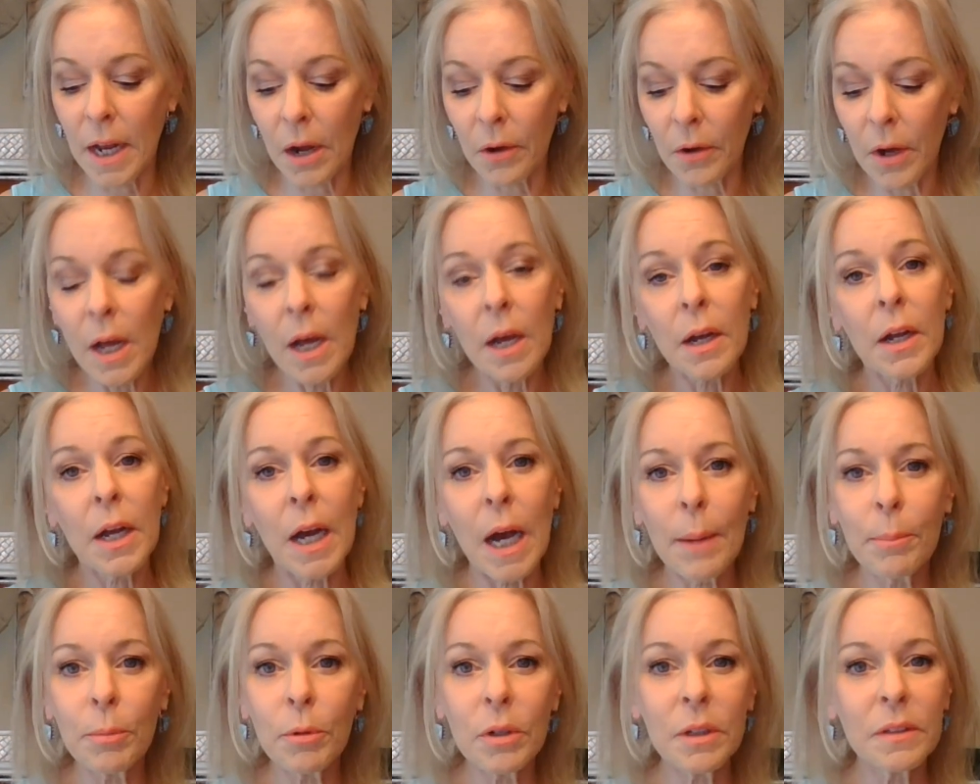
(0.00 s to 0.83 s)
Now,
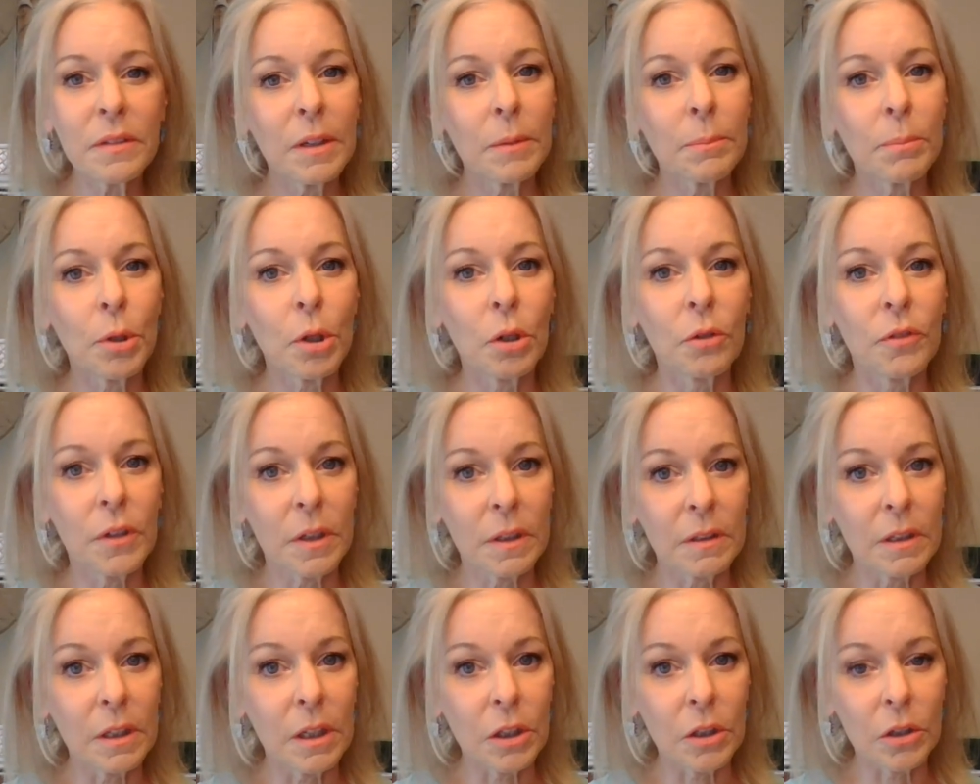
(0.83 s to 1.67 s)
copper isn't
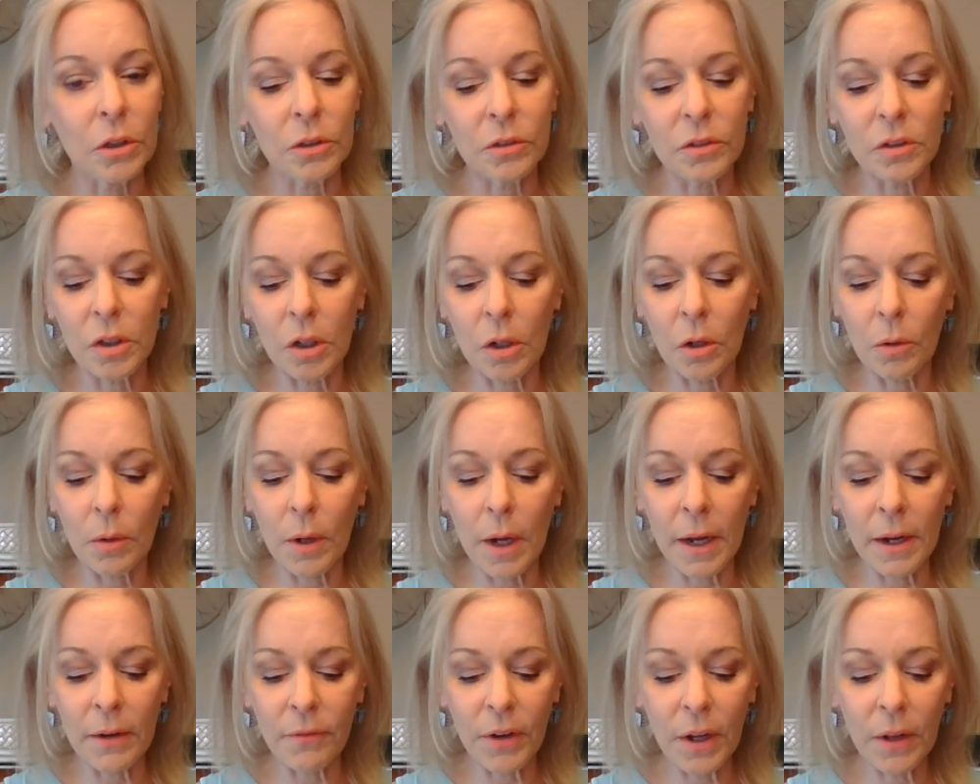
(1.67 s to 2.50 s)
perfect either. So
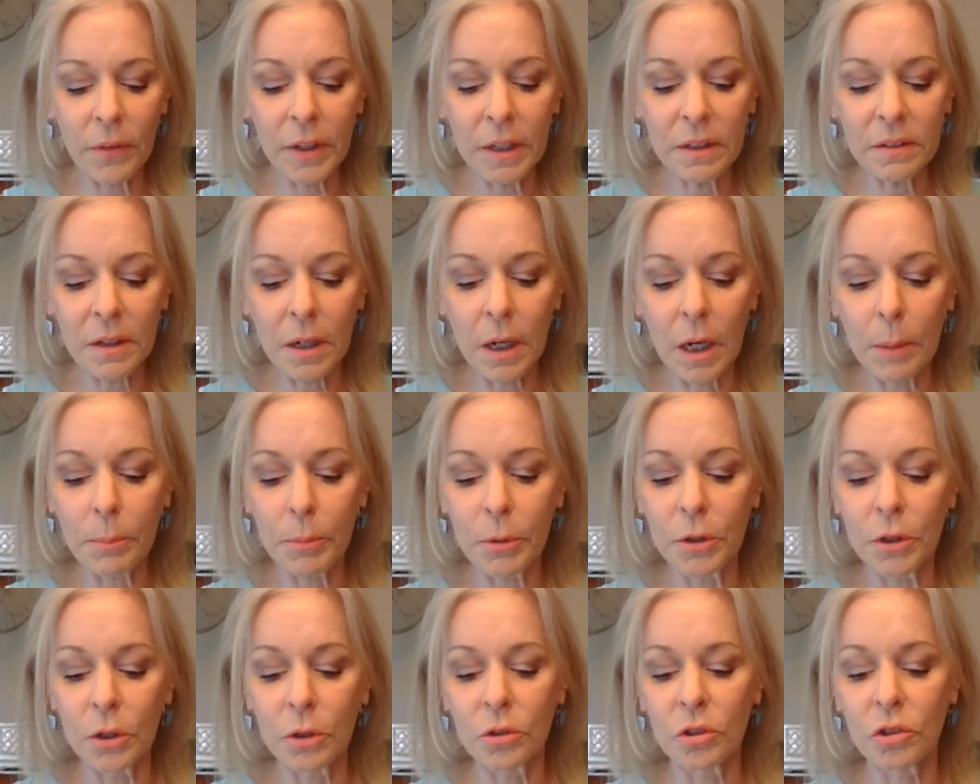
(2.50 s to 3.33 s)
I found these
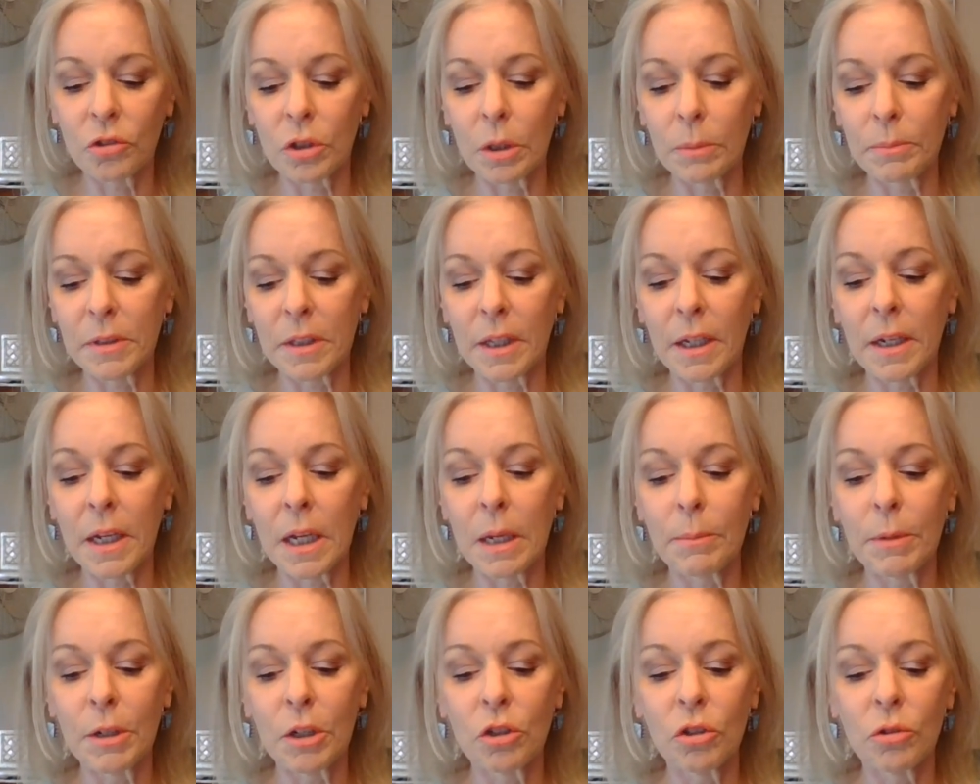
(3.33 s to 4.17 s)
copper nose strips. They
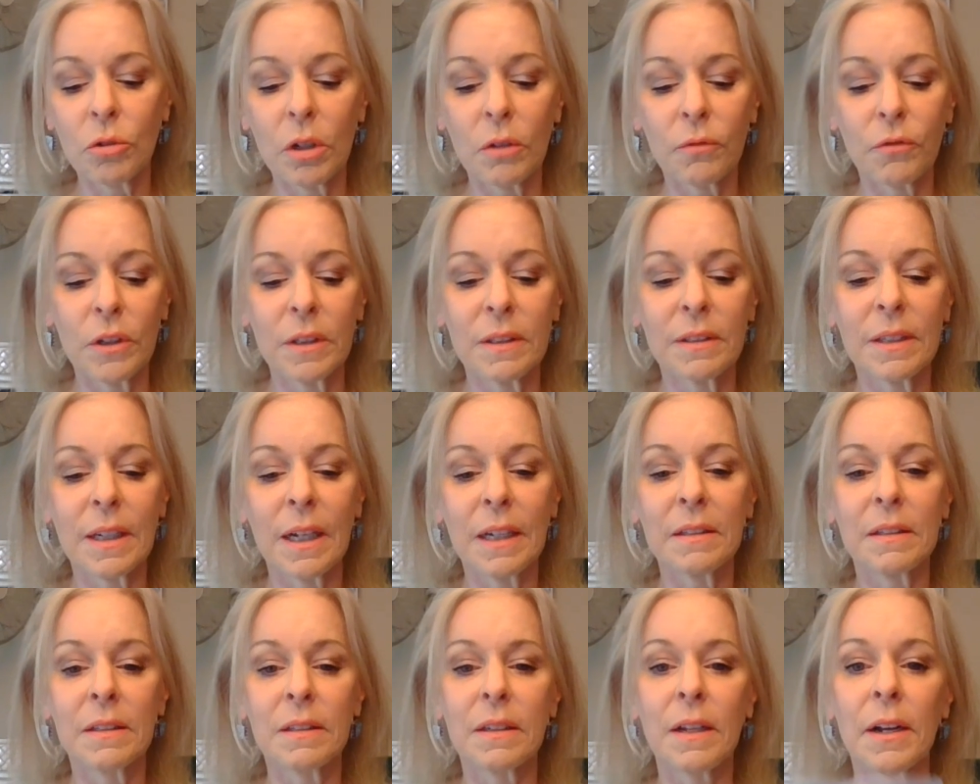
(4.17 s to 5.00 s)
came in two different
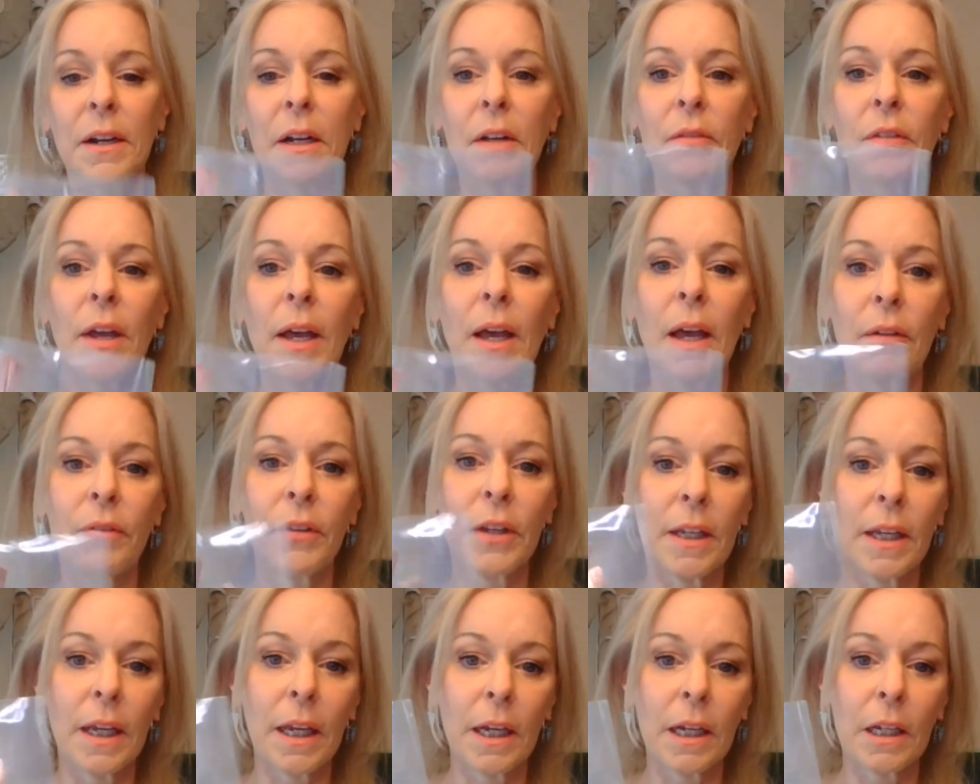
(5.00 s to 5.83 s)
sizes, kind of a
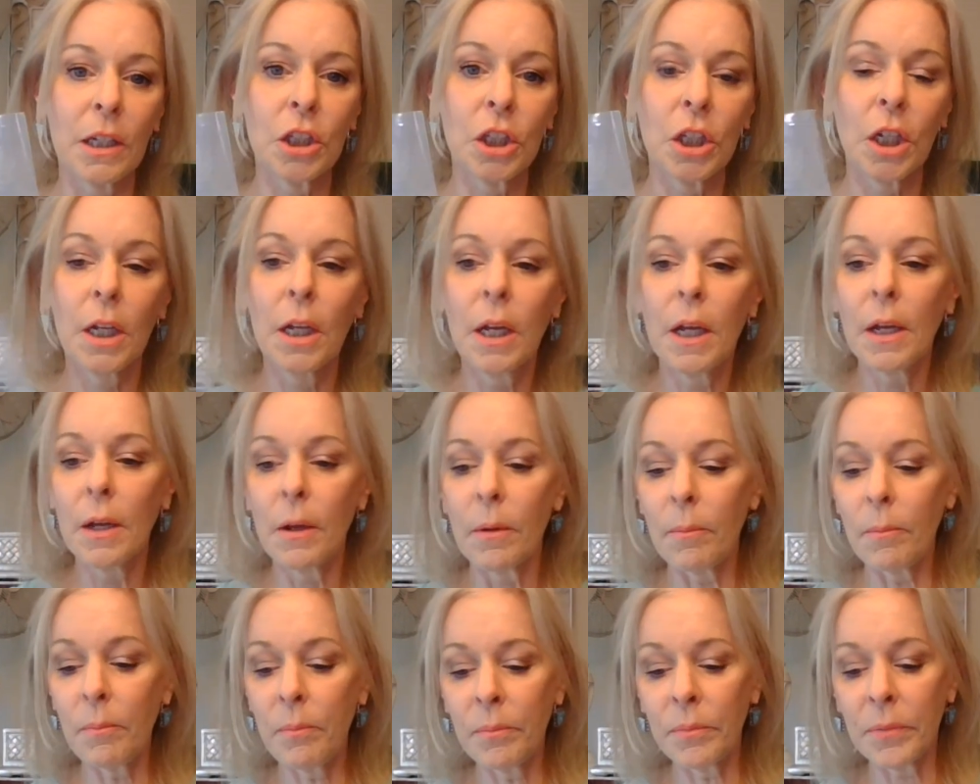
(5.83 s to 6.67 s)
heavy gauge
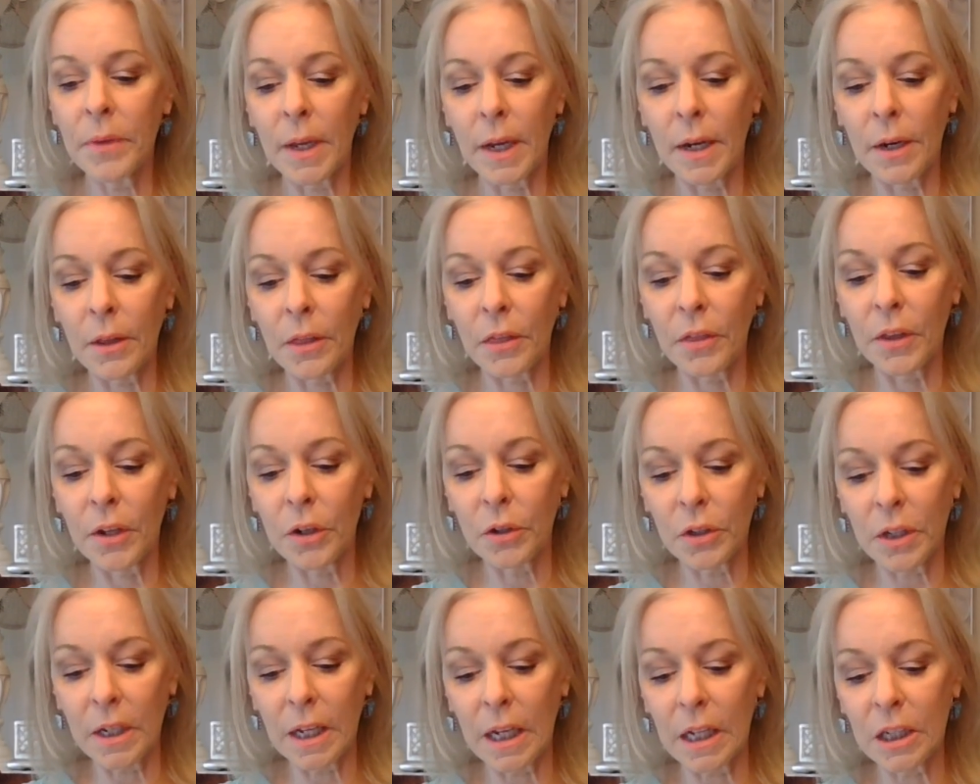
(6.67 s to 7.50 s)
and a
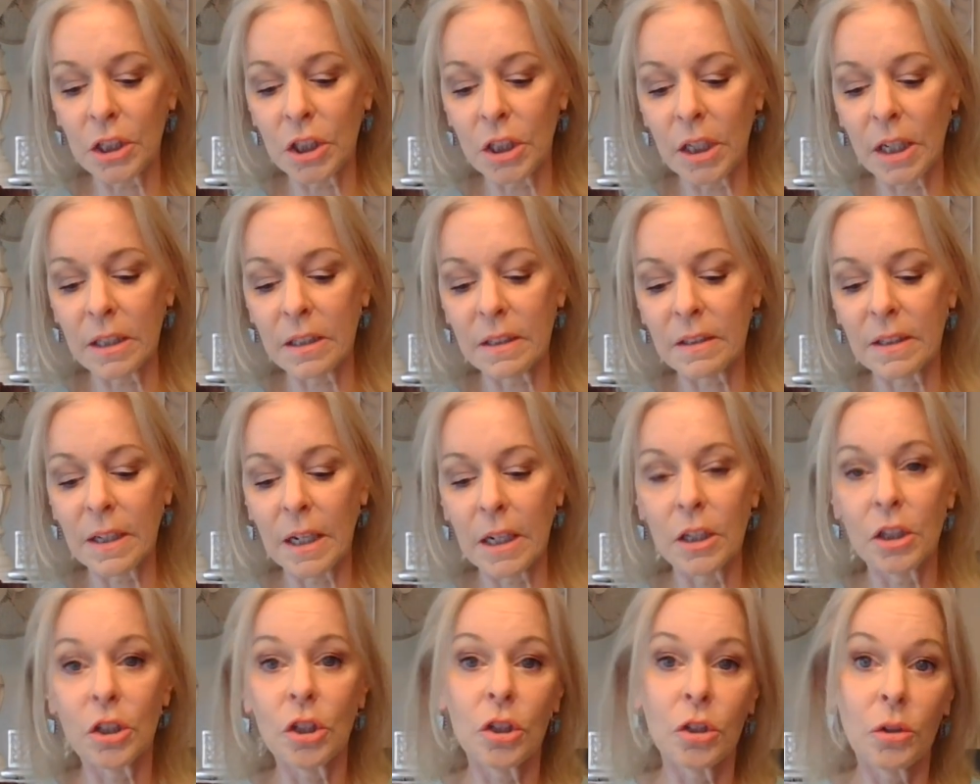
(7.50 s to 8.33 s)
thinner gauge. And I
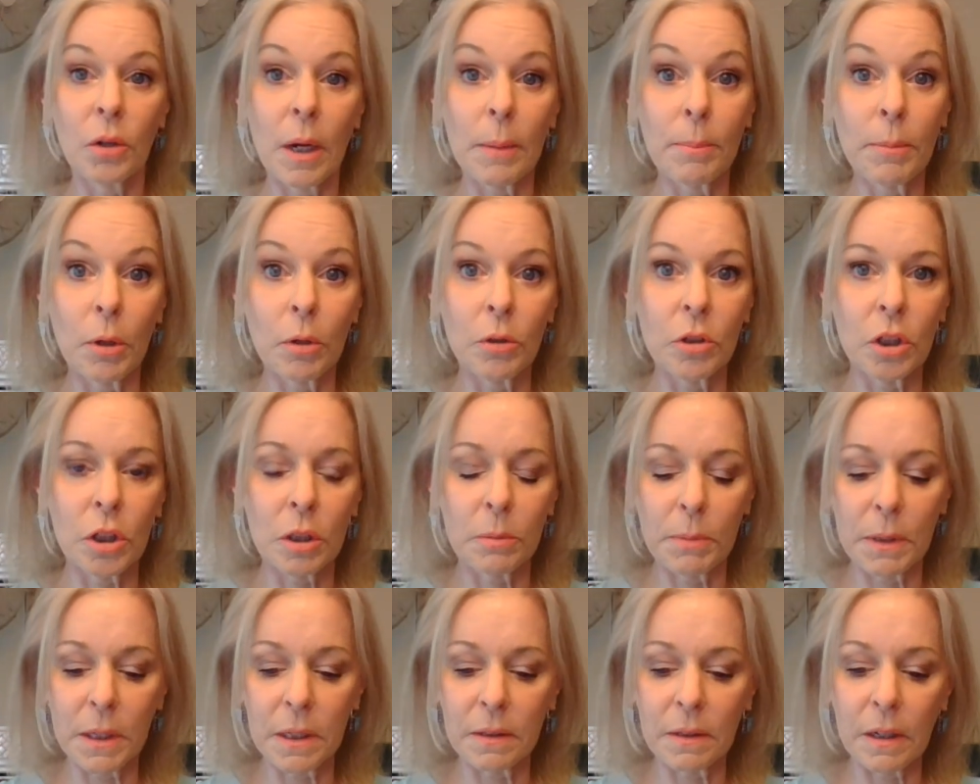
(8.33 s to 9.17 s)
decided to try both
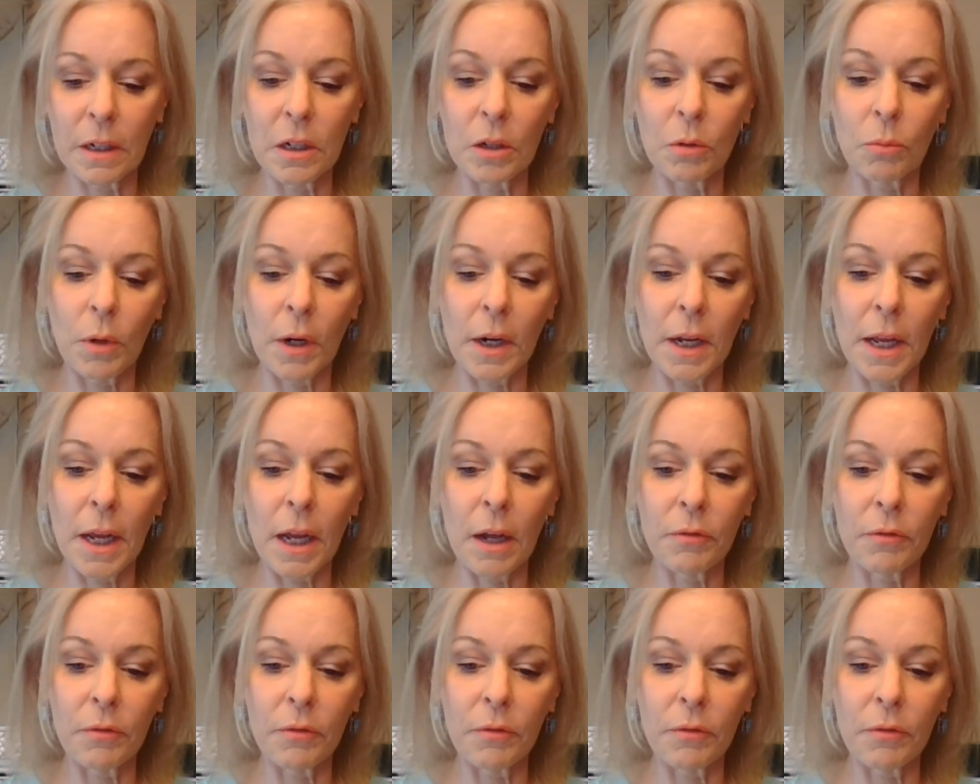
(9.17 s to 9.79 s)
just because I didn't want to